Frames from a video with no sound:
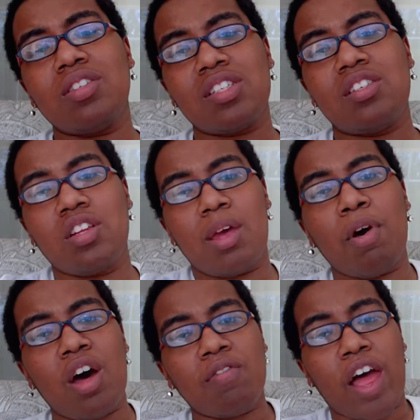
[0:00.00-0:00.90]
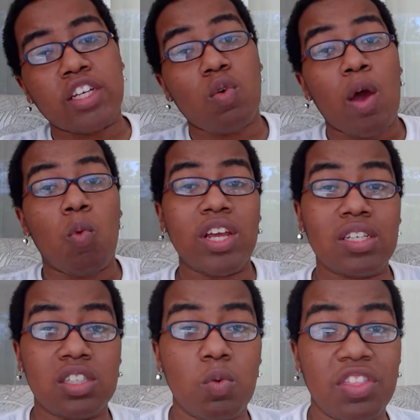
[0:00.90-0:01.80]
This dilemma of like, do I wait
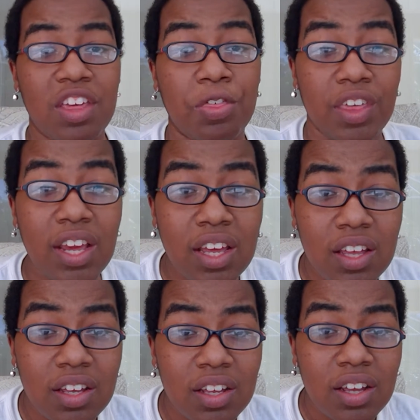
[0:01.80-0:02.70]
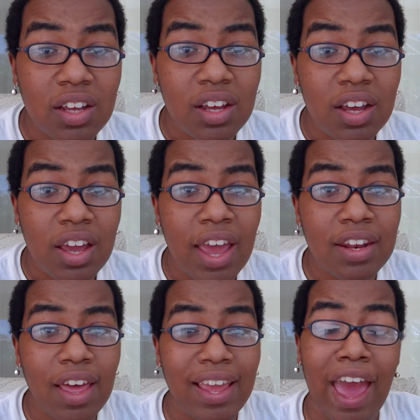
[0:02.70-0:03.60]
to see what they think,
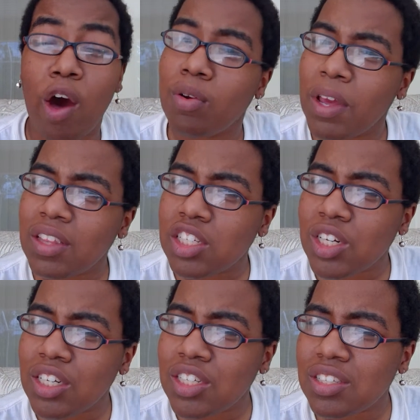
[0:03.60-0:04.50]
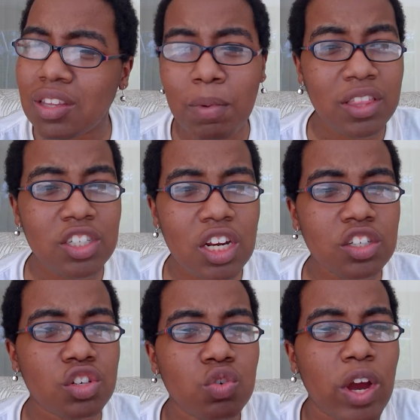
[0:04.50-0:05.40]
and like how to make these changes, and then make these
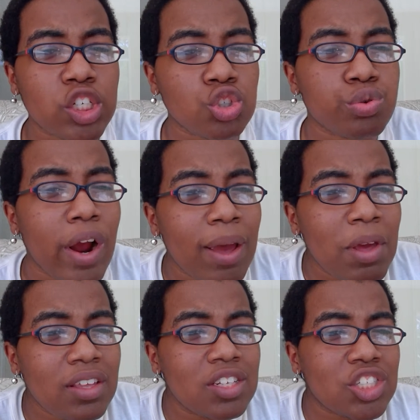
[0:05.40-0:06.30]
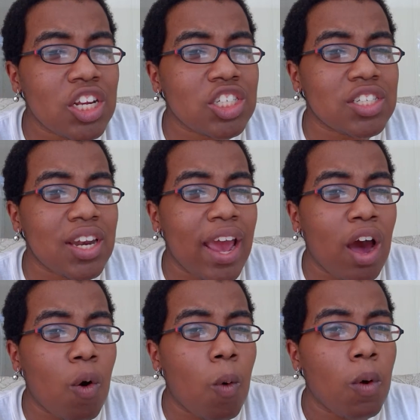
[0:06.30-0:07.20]
changes, or do I try making these changes
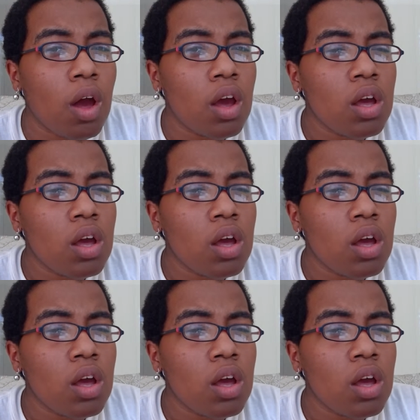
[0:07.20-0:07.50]
now?